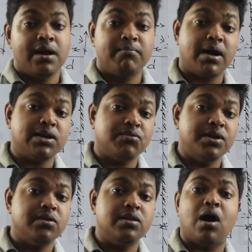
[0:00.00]
But
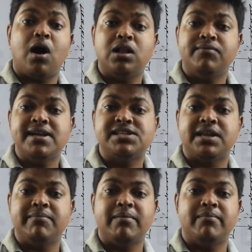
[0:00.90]
we will always
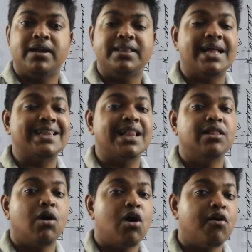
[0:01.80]
remember that the
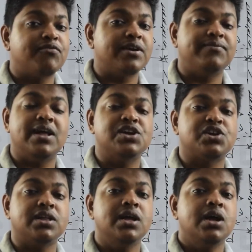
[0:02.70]
law of
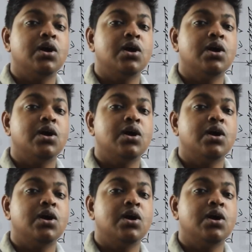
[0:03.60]
reflection